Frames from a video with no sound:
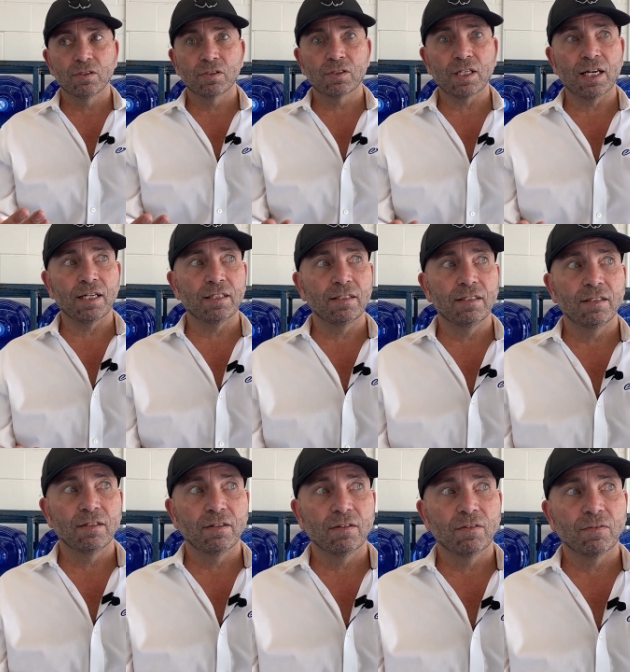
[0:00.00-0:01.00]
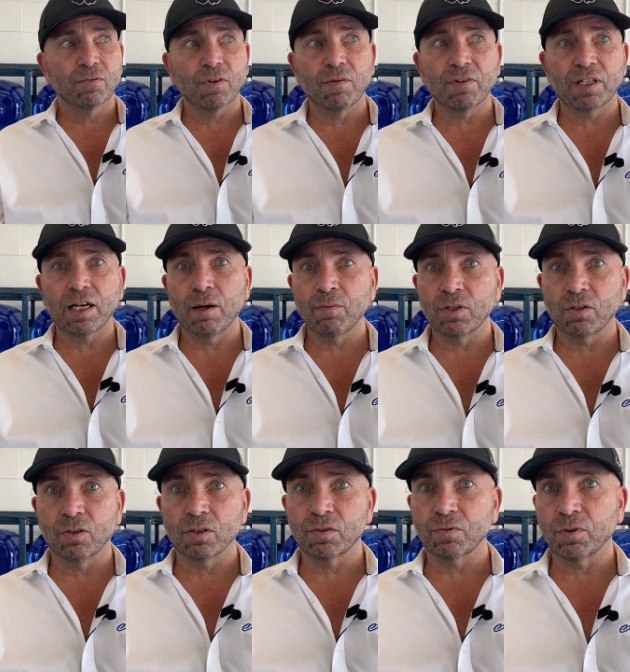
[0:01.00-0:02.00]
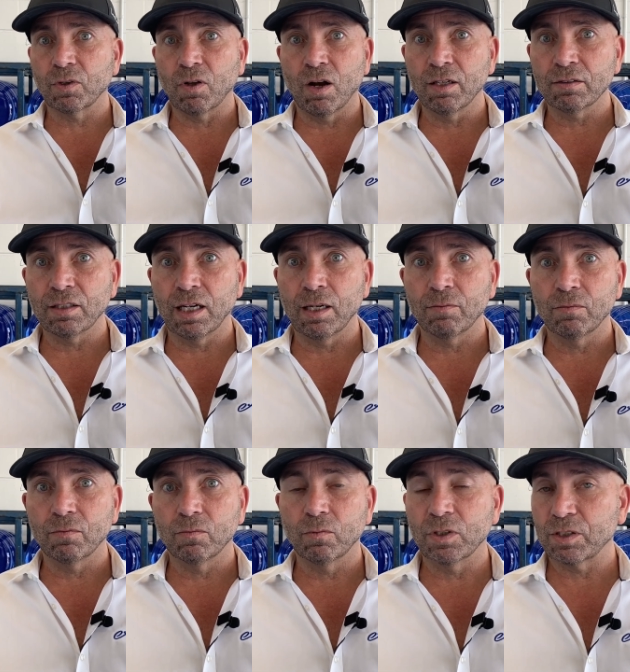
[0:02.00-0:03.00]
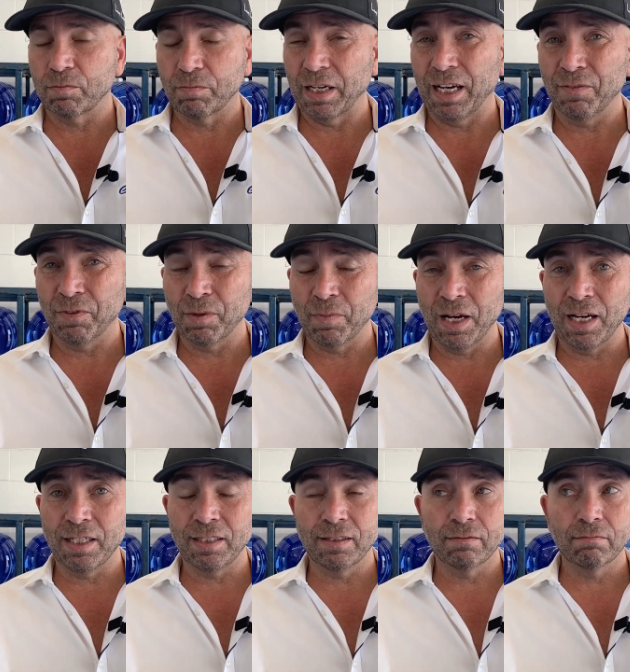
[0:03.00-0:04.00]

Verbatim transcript: said forever chemicals for a long time wasn't bad for the body,